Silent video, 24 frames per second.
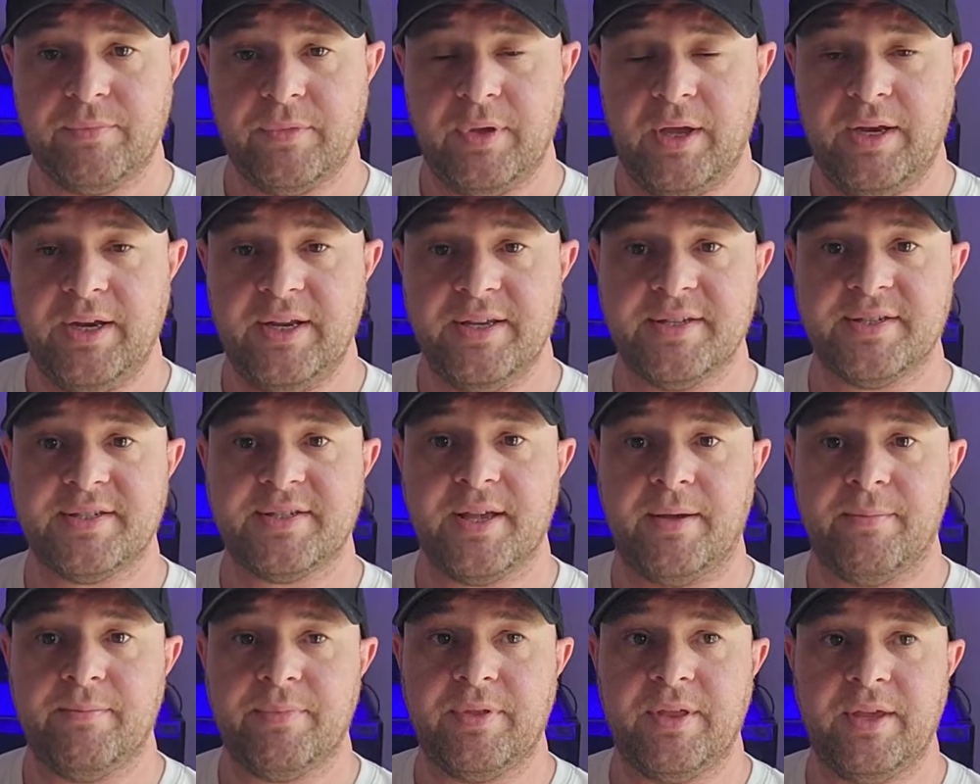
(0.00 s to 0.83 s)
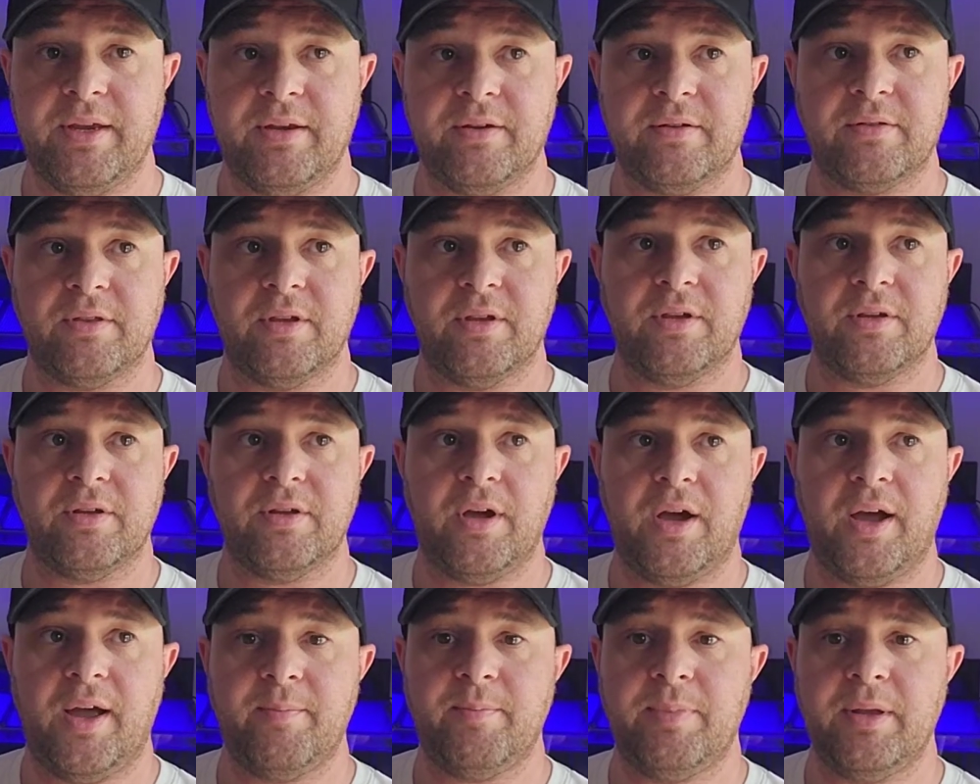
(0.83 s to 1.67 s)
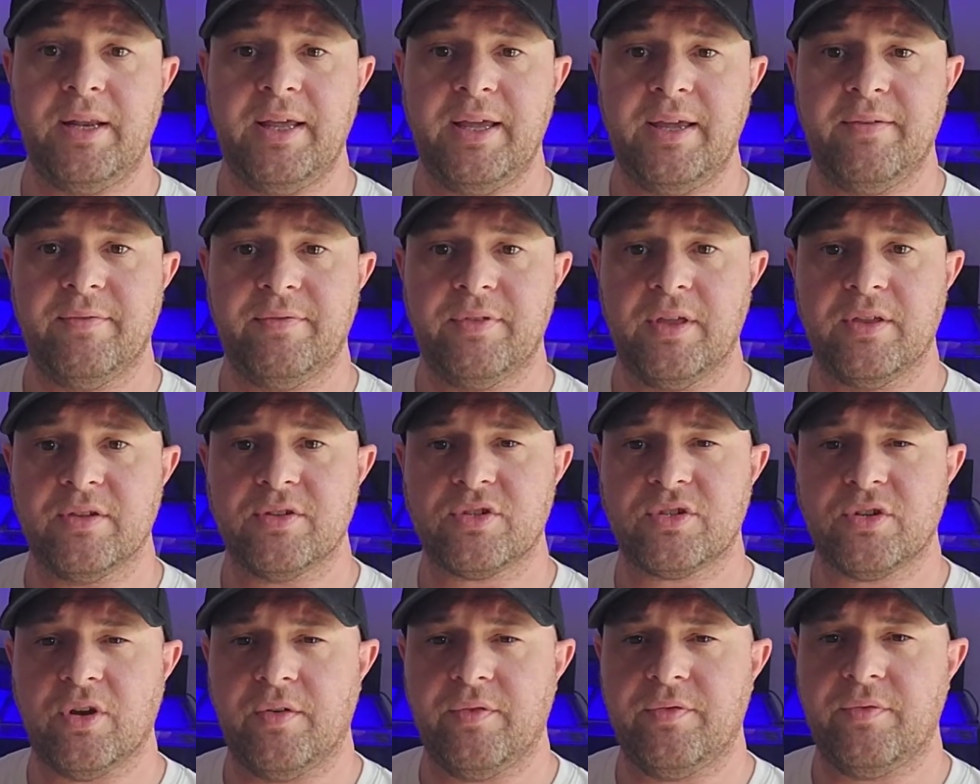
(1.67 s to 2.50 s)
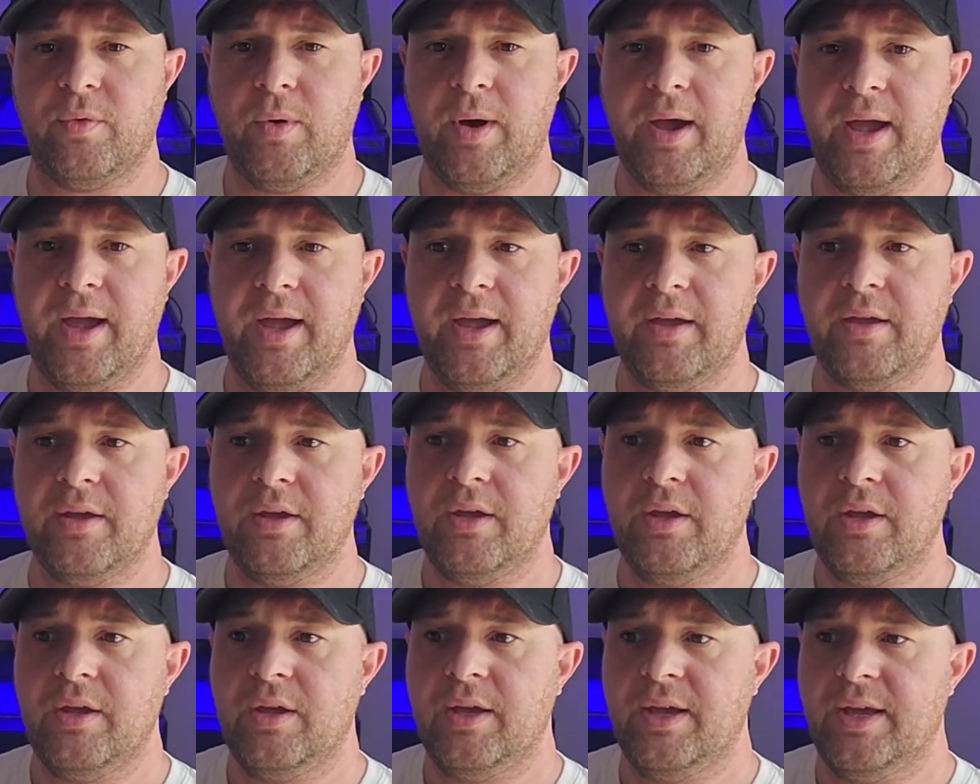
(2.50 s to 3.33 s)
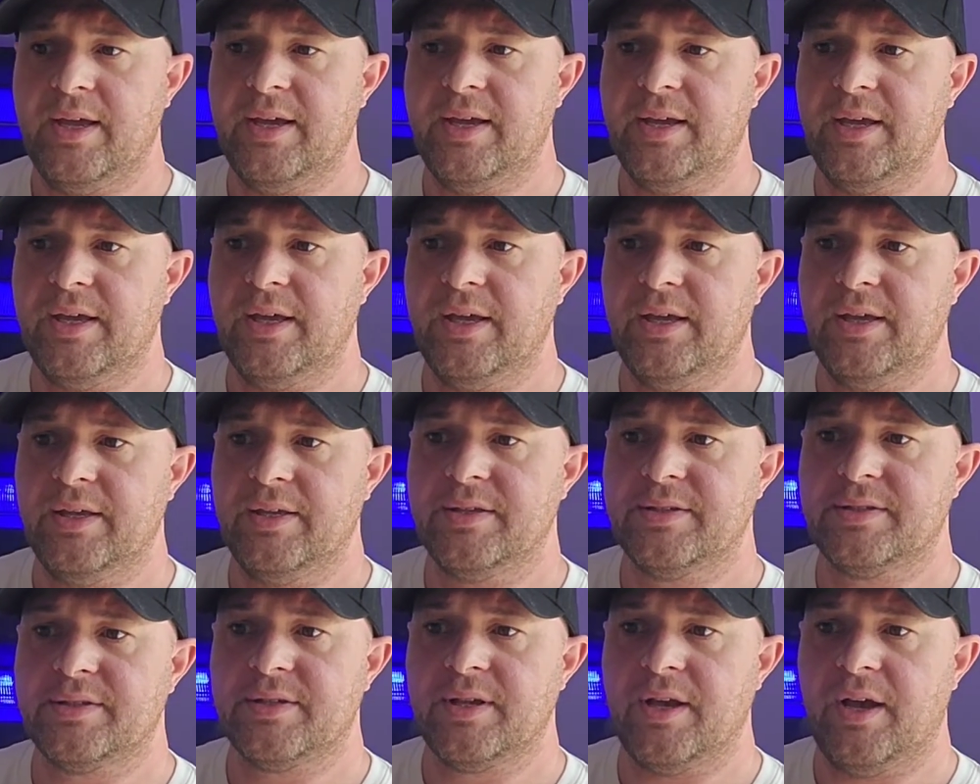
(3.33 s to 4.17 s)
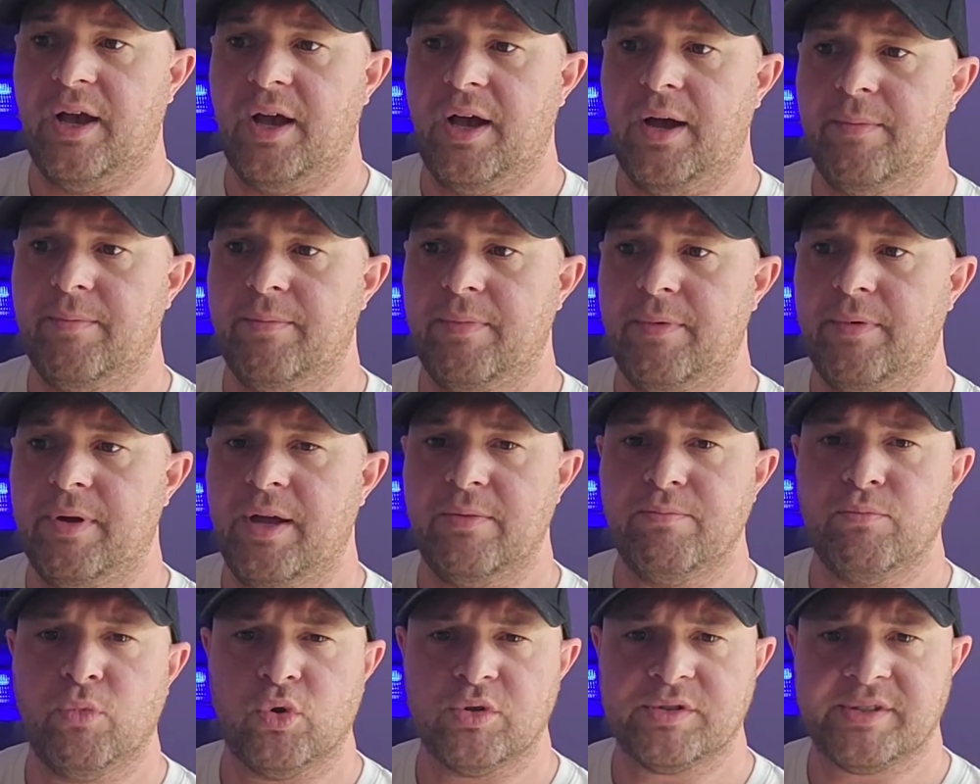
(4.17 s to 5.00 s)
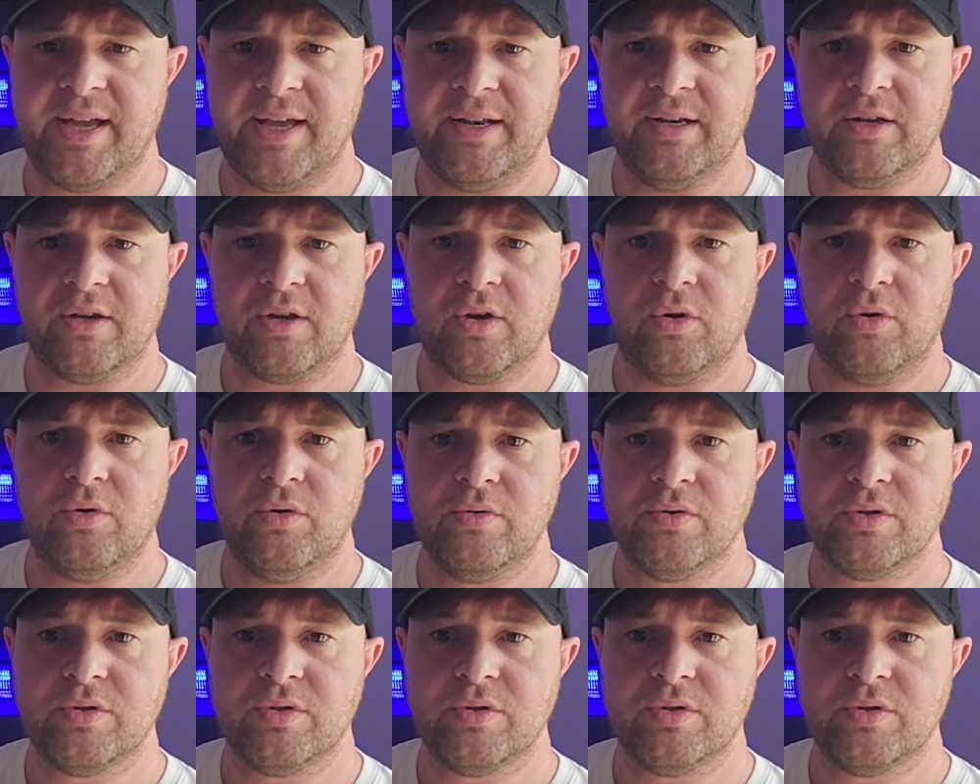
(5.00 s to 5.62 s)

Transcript: and it's something that I believe that software is um, more technical.